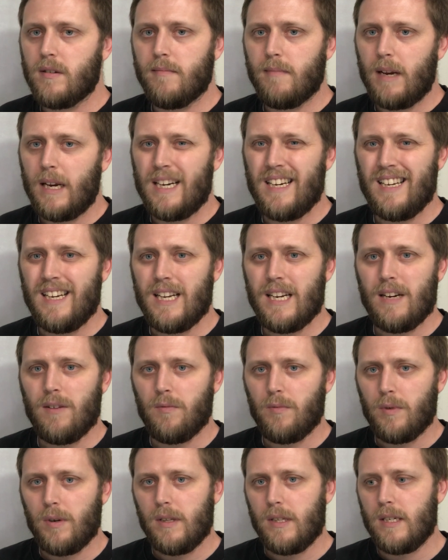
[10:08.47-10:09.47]
so I'm not going to
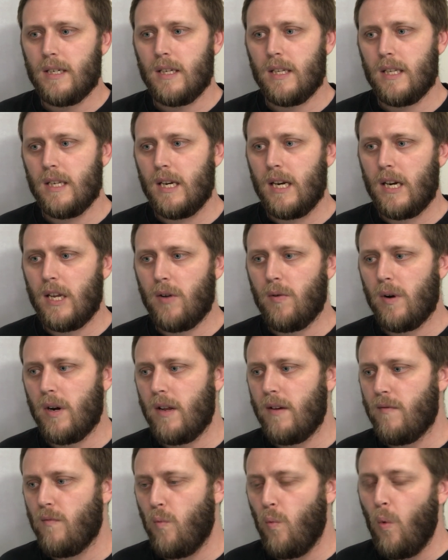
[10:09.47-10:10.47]
get really into the
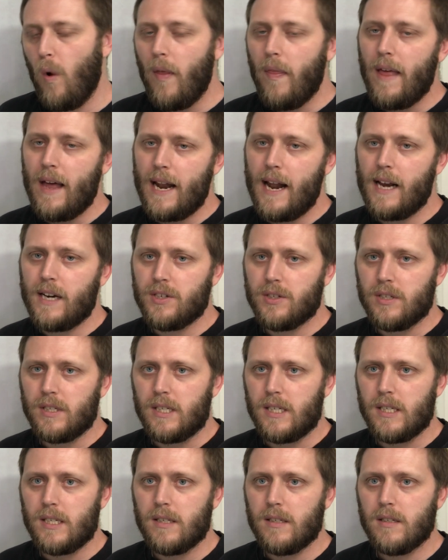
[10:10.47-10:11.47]
nitty-gritty of what that
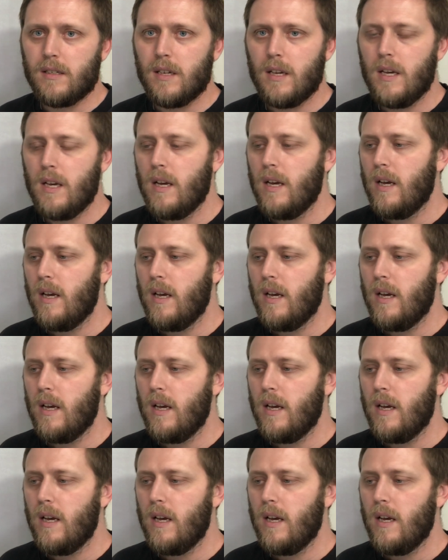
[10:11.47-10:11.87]
actually is.